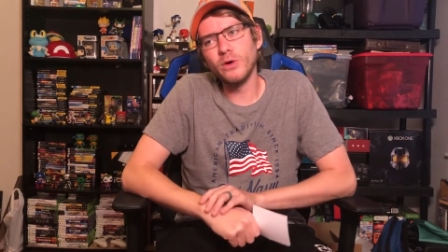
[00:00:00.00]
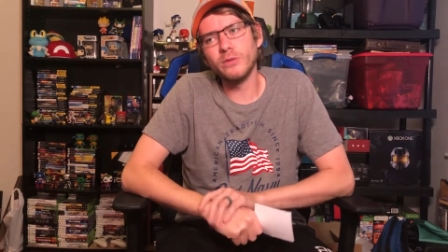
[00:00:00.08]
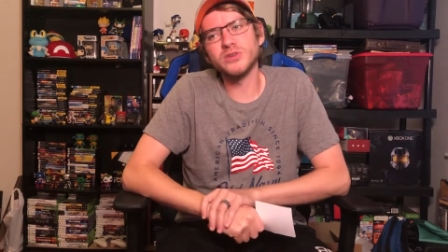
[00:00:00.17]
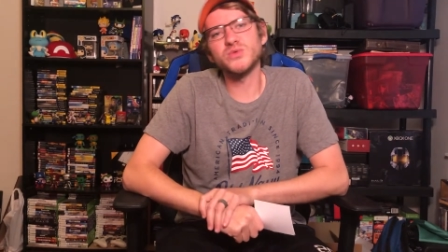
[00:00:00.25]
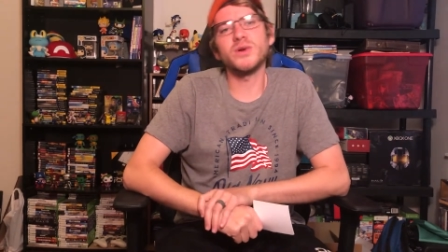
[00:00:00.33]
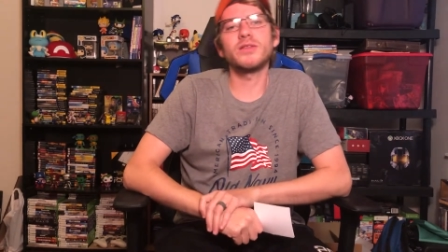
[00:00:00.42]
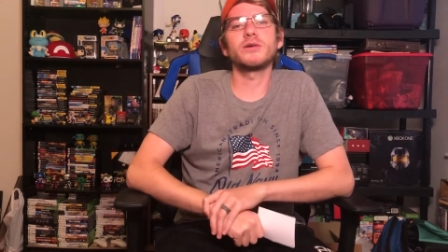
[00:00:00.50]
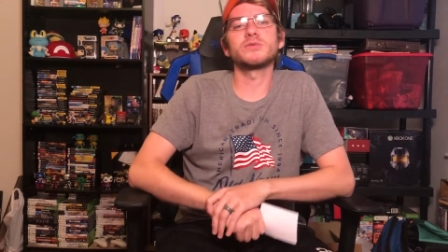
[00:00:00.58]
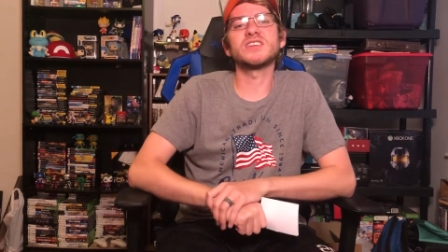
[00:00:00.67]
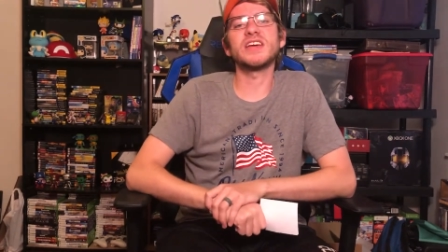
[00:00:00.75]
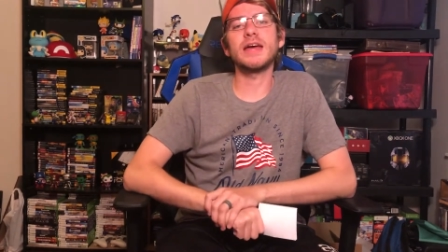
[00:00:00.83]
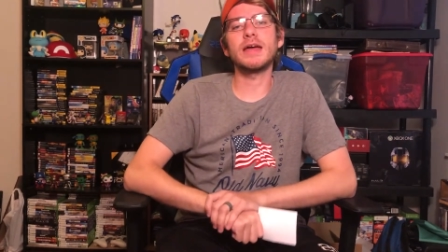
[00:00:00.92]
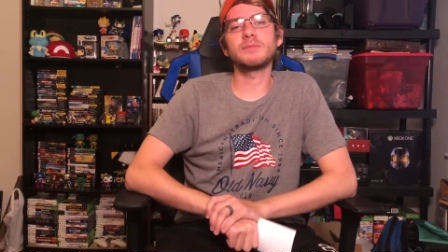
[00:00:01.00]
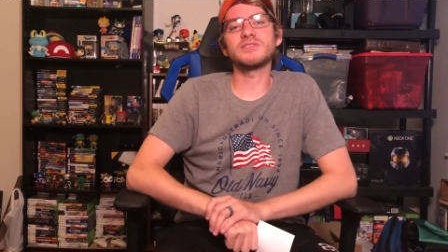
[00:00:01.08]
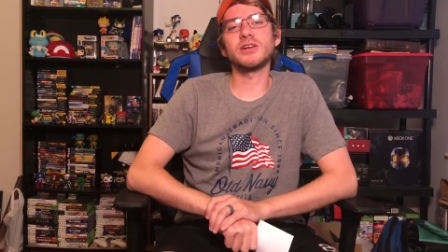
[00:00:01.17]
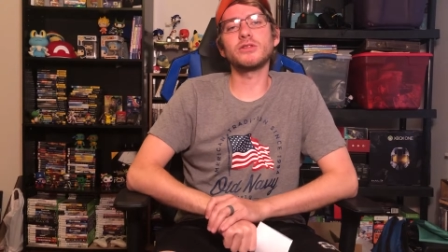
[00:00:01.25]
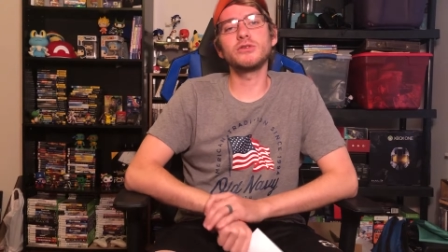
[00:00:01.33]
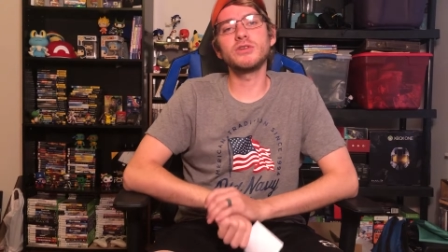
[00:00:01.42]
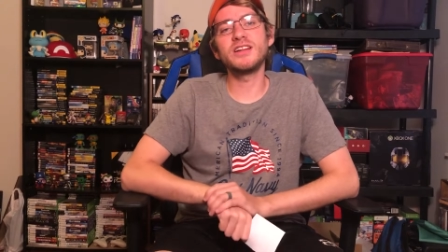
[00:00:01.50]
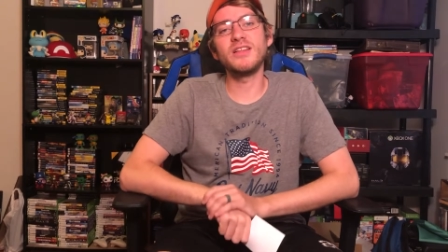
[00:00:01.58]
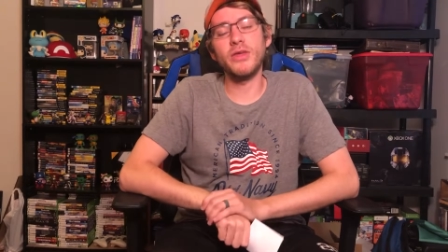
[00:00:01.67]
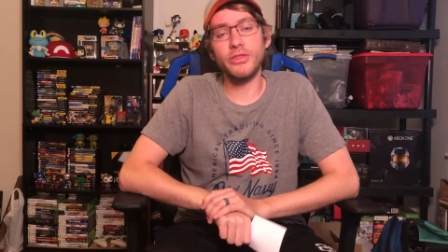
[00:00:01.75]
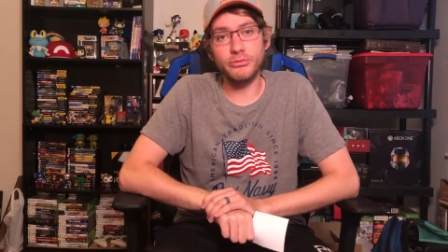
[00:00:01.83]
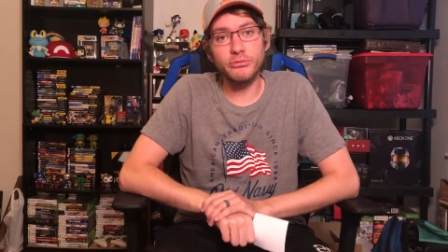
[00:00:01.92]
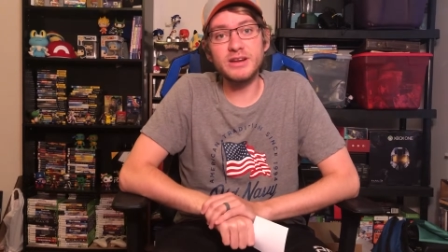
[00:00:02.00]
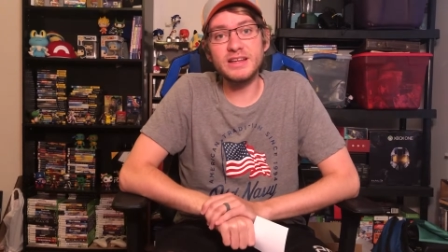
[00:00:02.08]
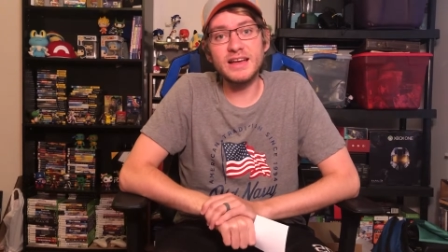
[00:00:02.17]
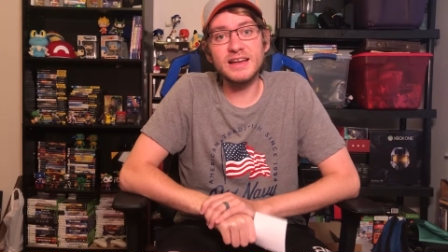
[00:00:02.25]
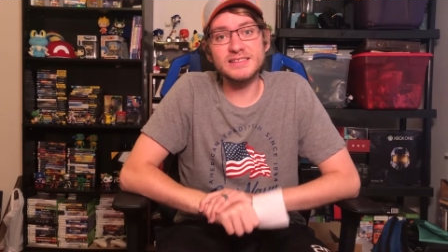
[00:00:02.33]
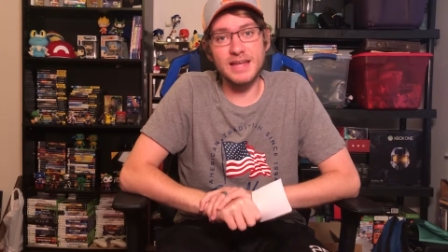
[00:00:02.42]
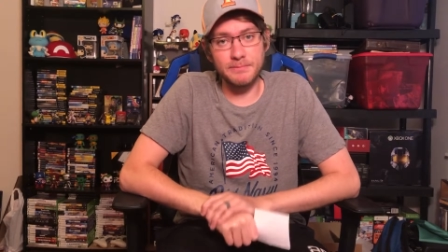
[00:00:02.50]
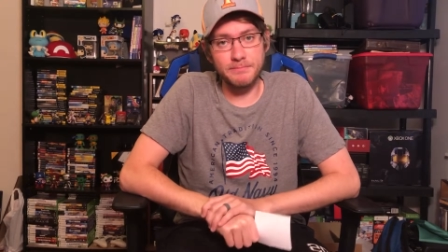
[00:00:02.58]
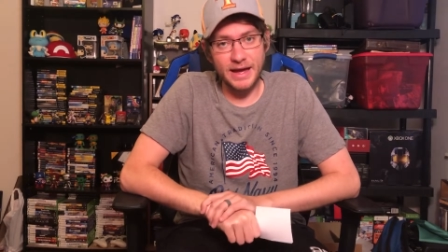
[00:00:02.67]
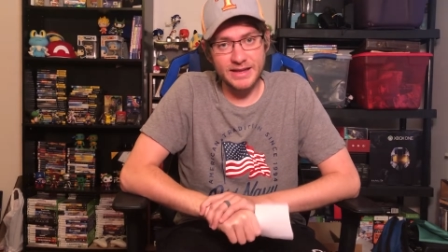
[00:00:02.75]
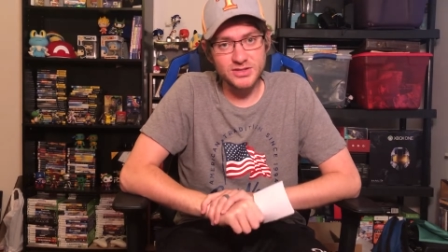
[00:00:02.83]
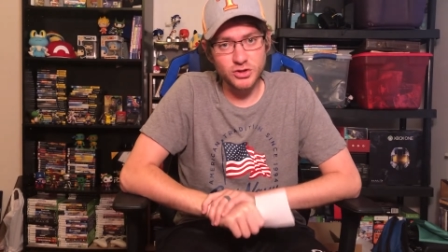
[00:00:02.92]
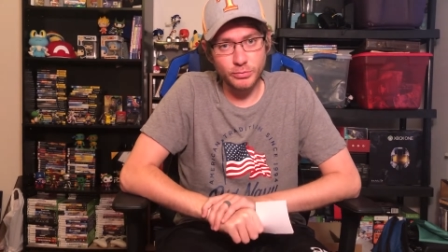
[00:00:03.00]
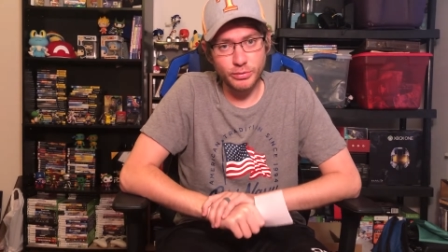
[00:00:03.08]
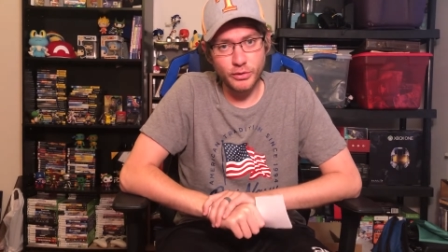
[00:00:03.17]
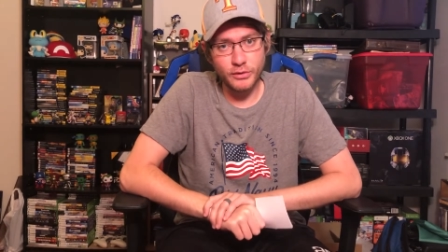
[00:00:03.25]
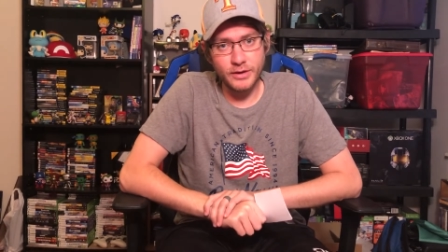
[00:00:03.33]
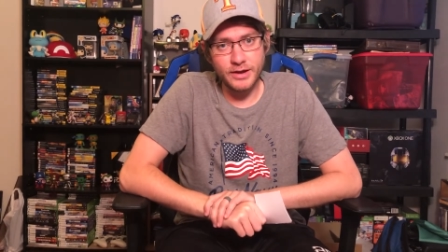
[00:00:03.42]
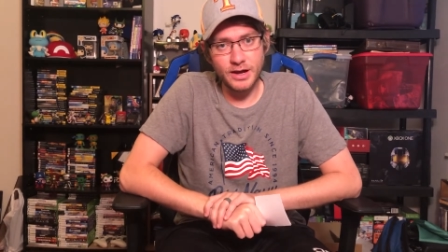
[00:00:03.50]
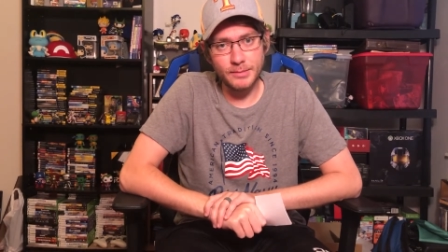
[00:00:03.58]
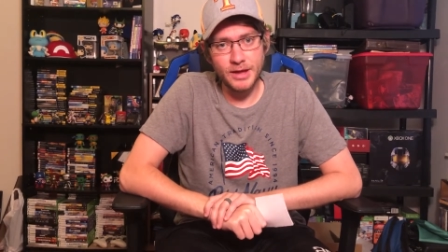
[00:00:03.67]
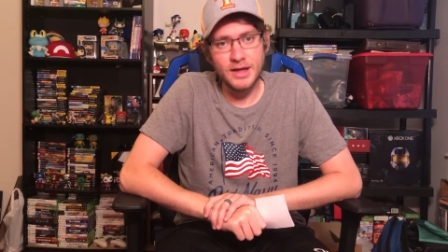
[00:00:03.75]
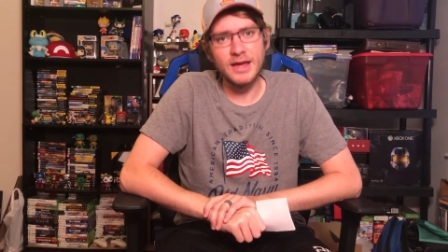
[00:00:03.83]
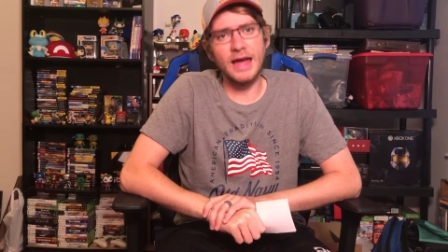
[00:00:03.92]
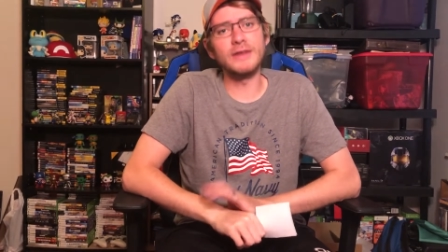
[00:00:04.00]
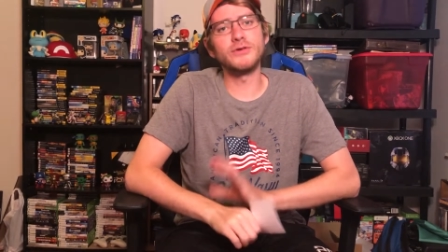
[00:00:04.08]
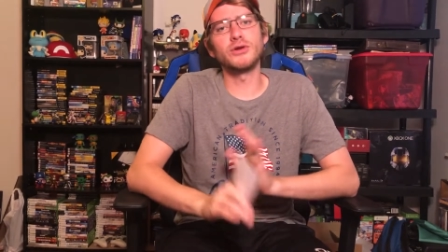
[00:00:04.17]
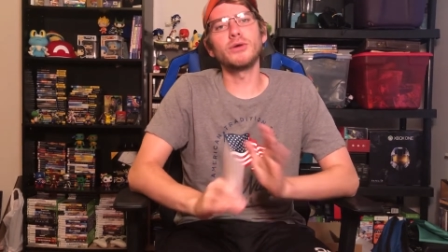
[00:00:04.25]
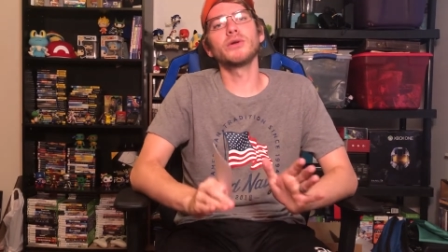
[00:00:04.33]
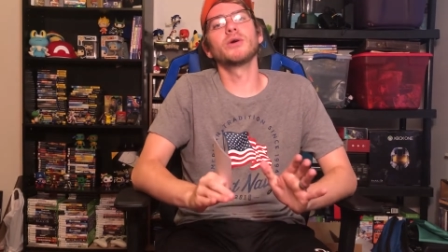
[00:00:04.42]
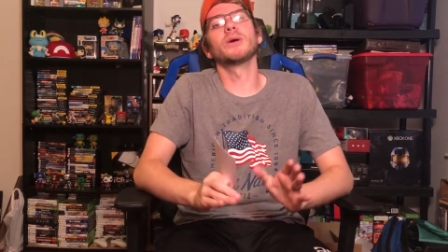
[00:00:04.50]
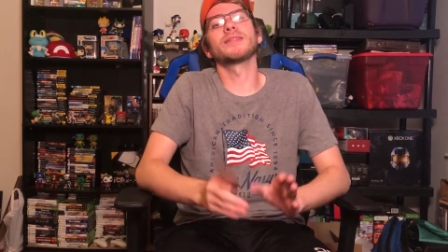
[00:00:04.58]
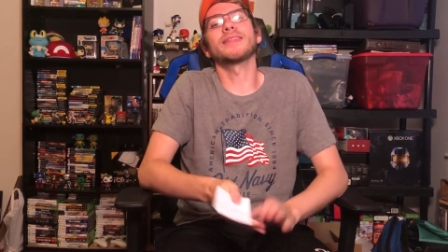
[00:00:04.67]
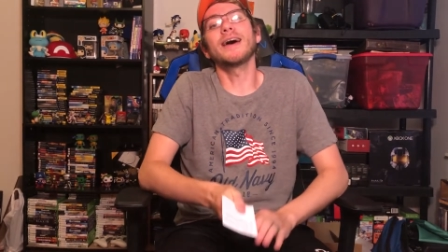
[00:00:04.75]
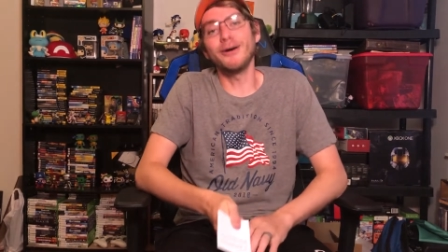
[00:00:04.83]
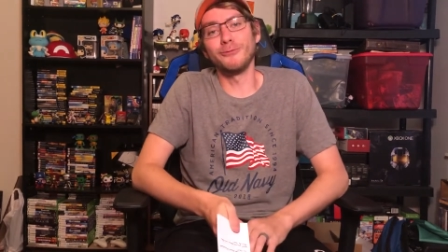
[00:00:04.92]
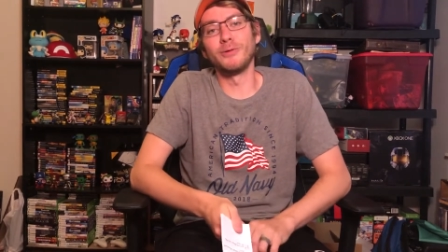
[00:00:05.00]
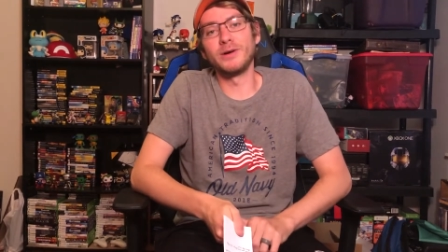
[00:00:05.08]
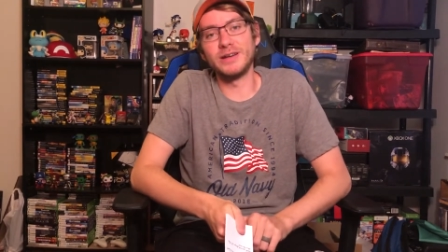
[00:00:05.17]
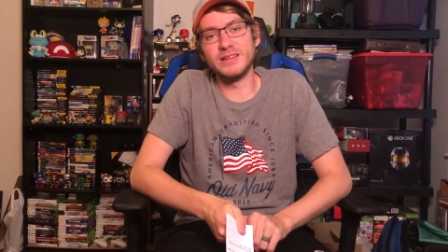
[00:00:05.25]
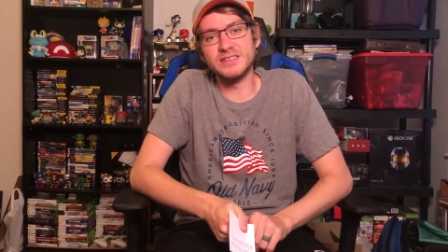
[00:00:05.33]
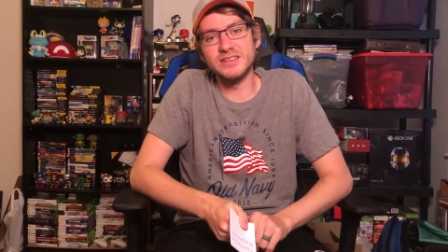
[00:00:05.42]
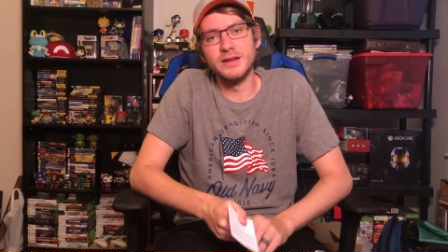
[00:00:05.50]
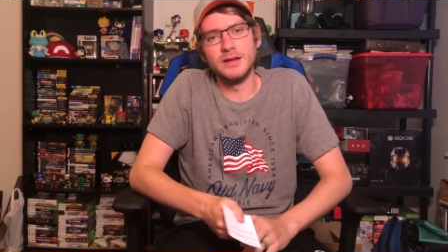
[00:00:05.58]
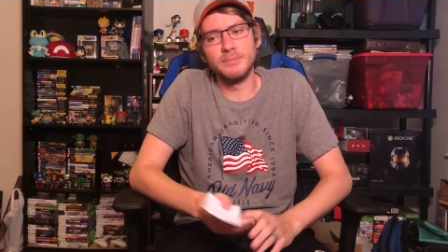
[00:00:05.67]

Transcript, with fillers: was one of those games included in the three D S Ambassador program, and if you don't know what that was,